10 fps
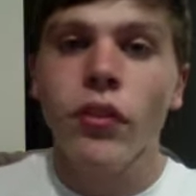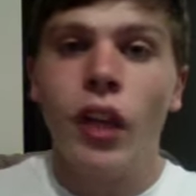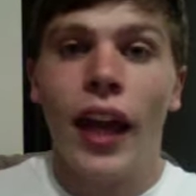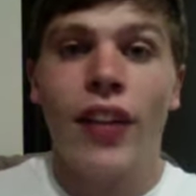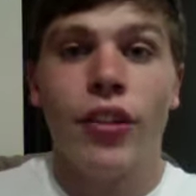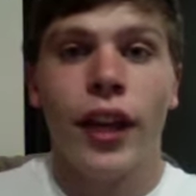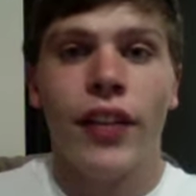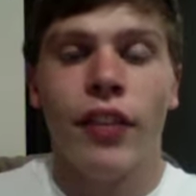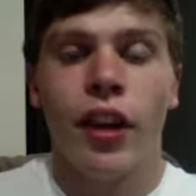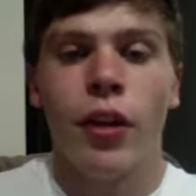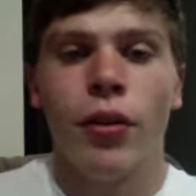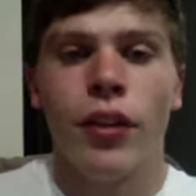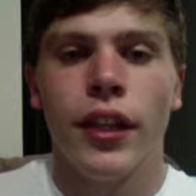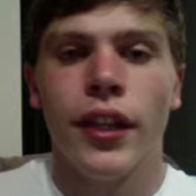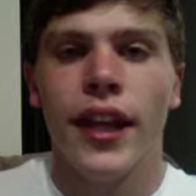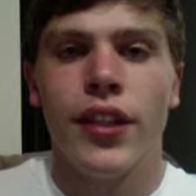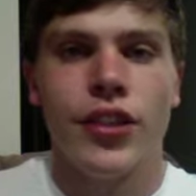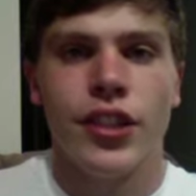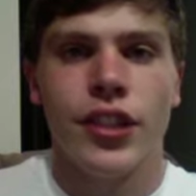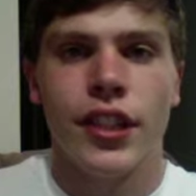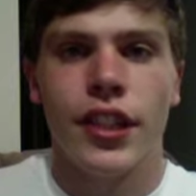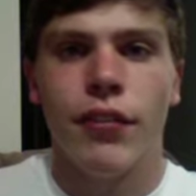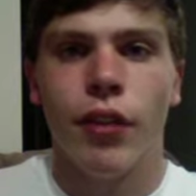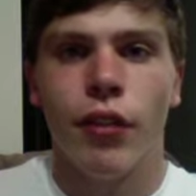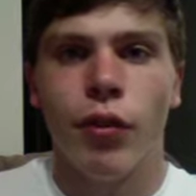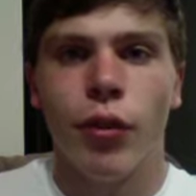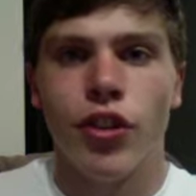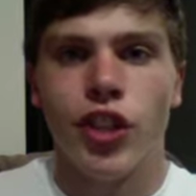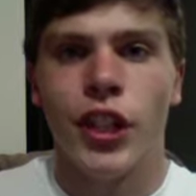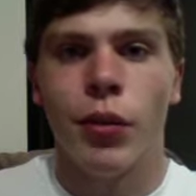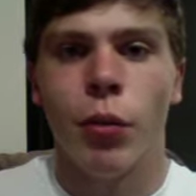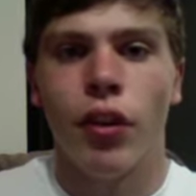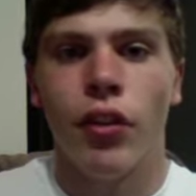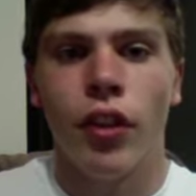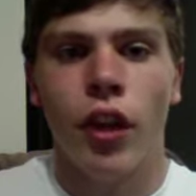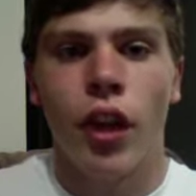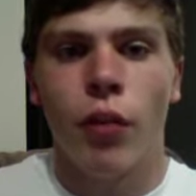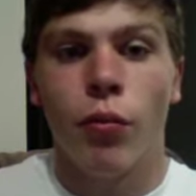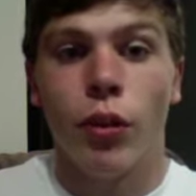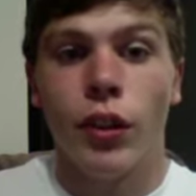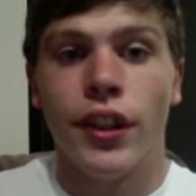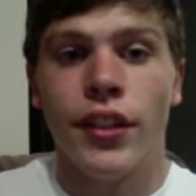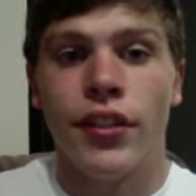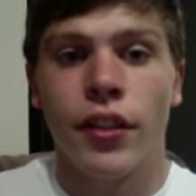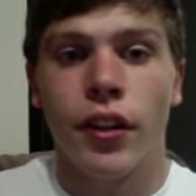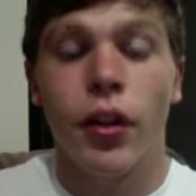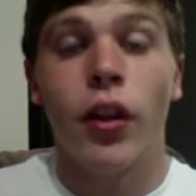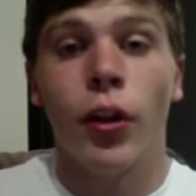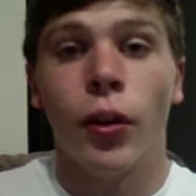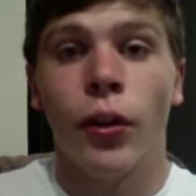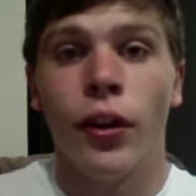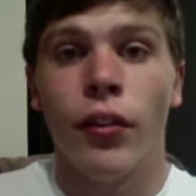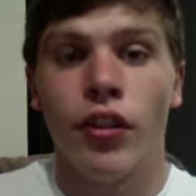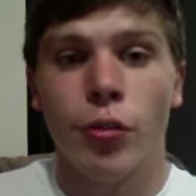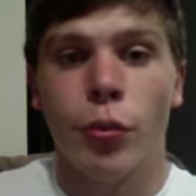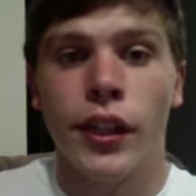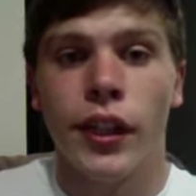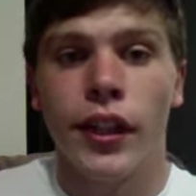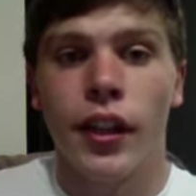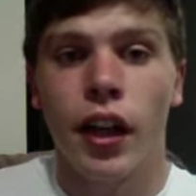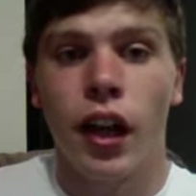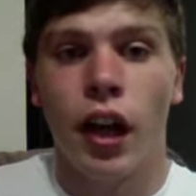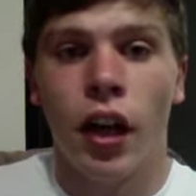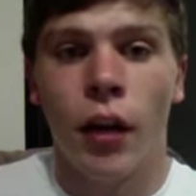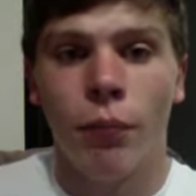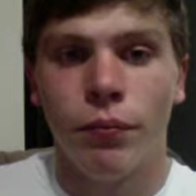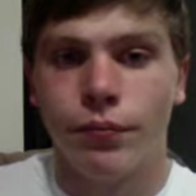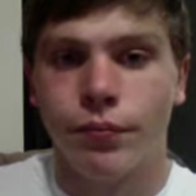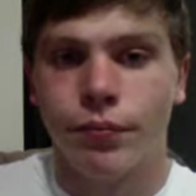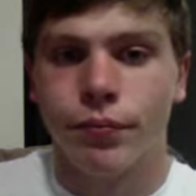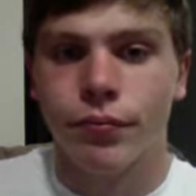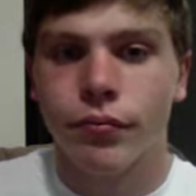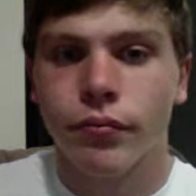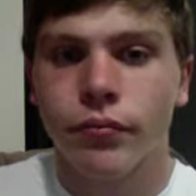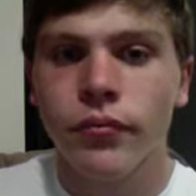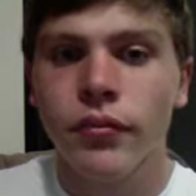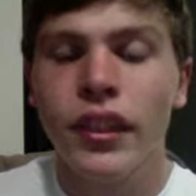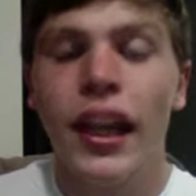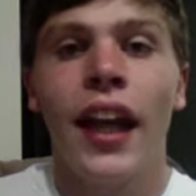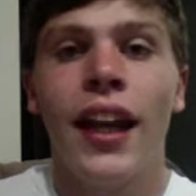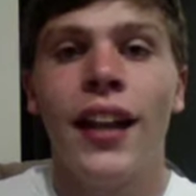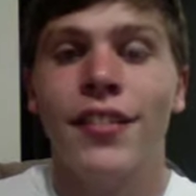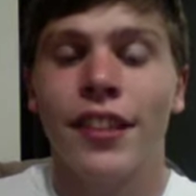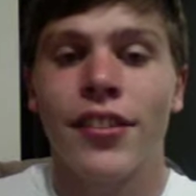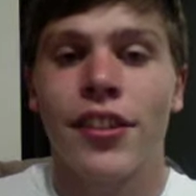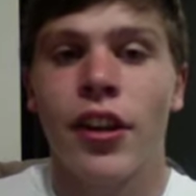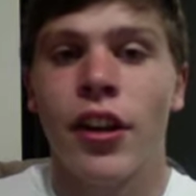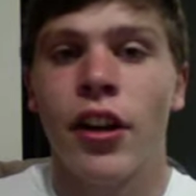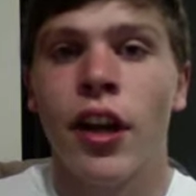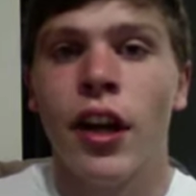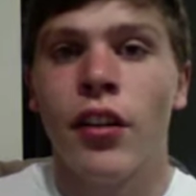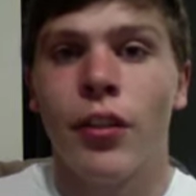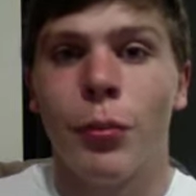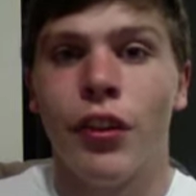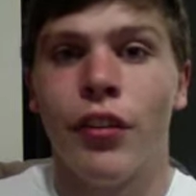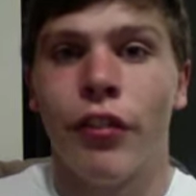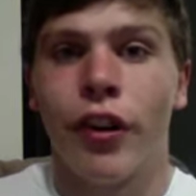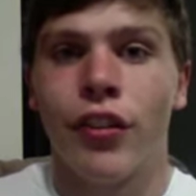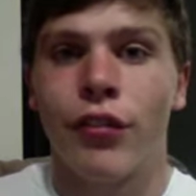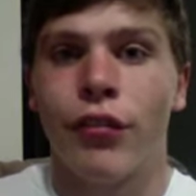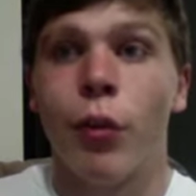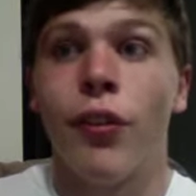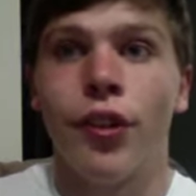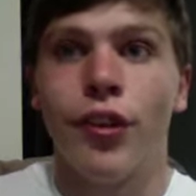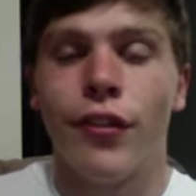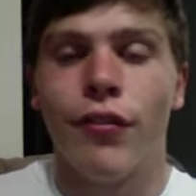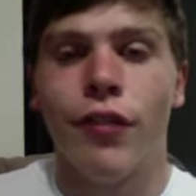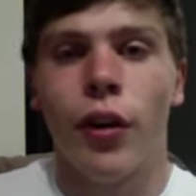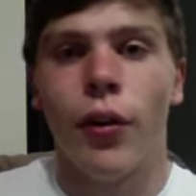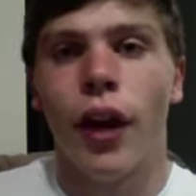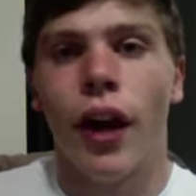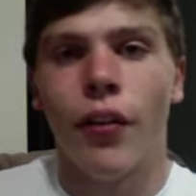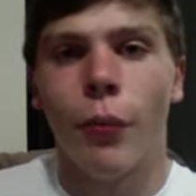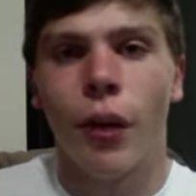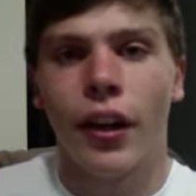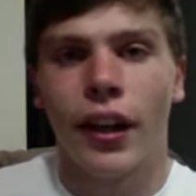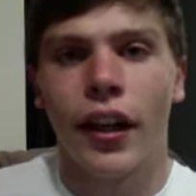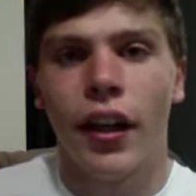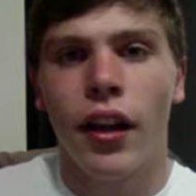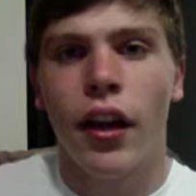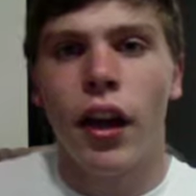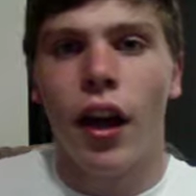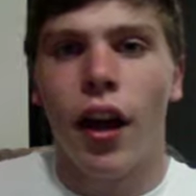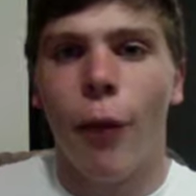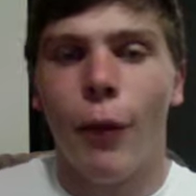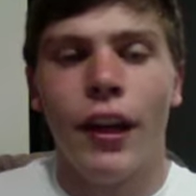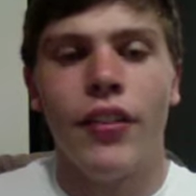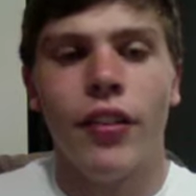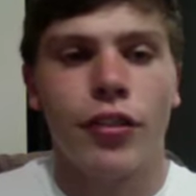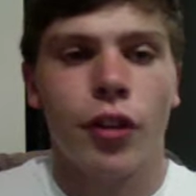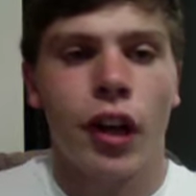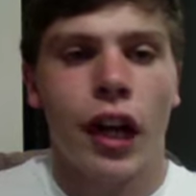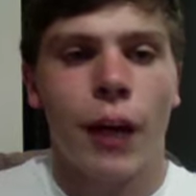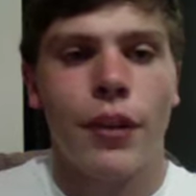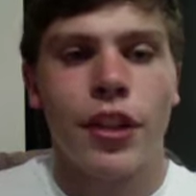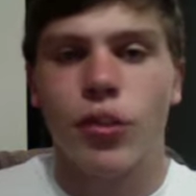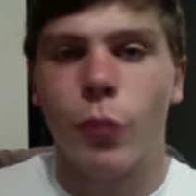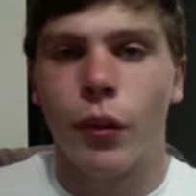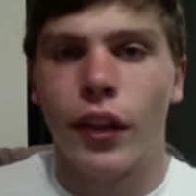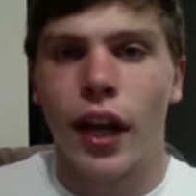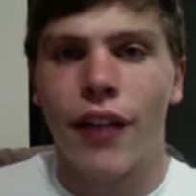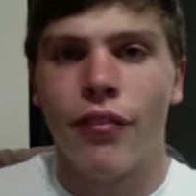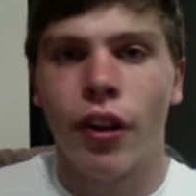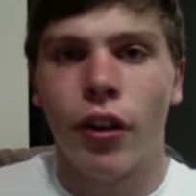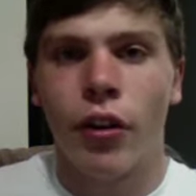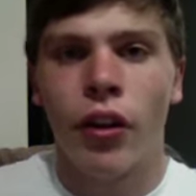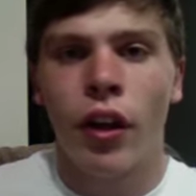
as you guys know, the HTC EVO 4G was released earlier this week, and it is considered to be the first 4G phone on the market. It is in strong competition with the iPhone,